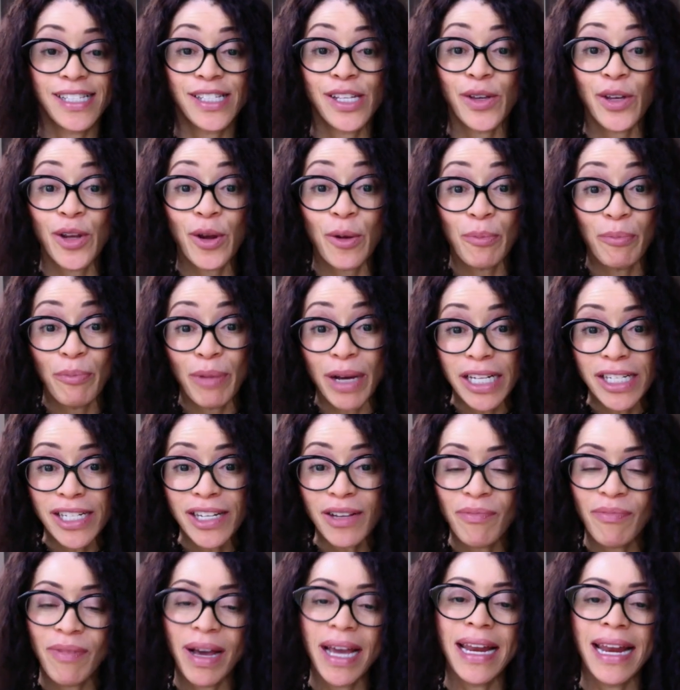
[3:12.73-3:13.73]
so your
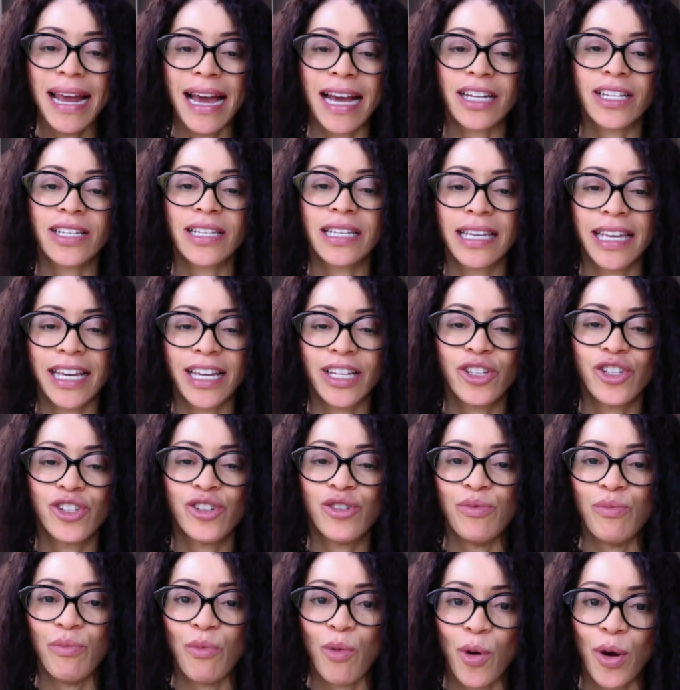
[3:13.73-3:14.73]
budget might actually get
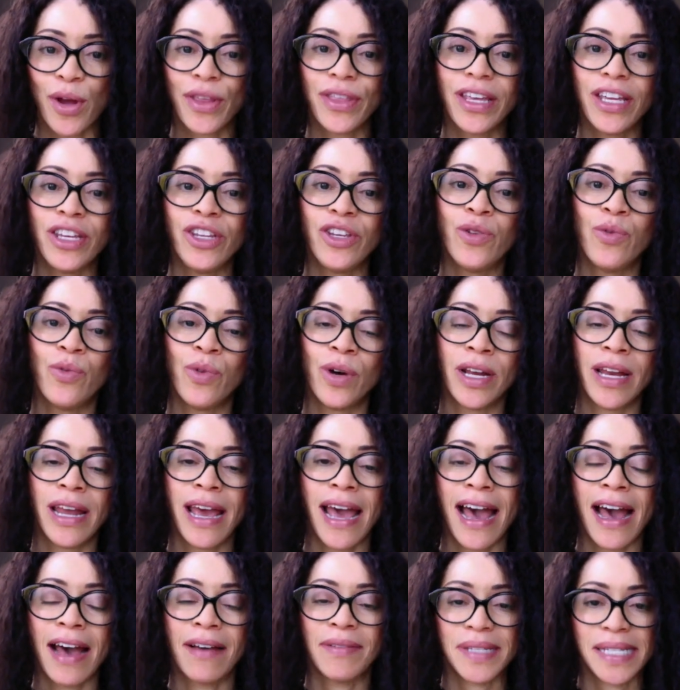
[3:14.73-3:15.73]
you more than you would
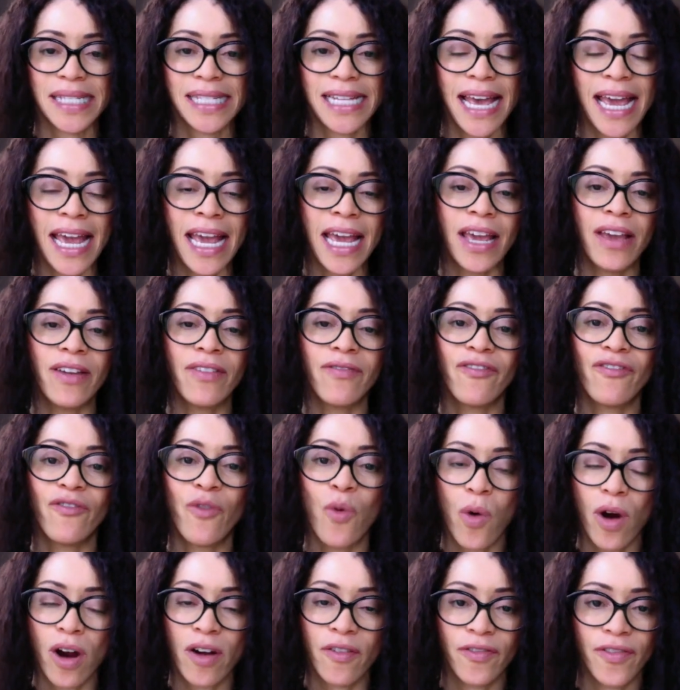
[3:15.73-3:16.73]
have, say,
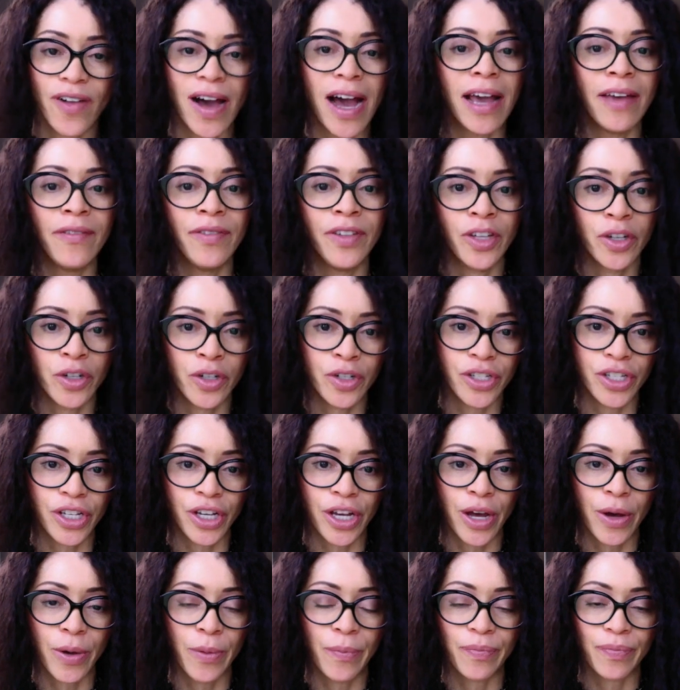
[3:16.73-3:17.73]
4 or 5 years
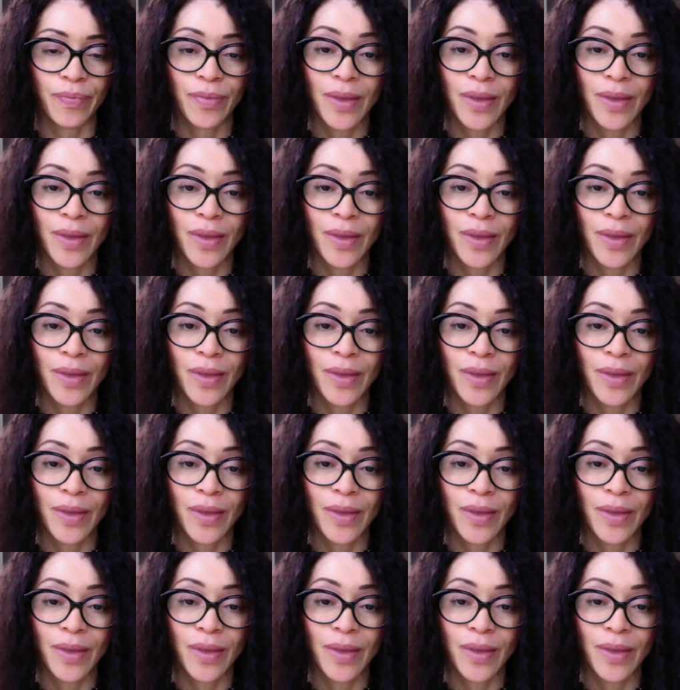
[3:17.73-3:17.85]
ago.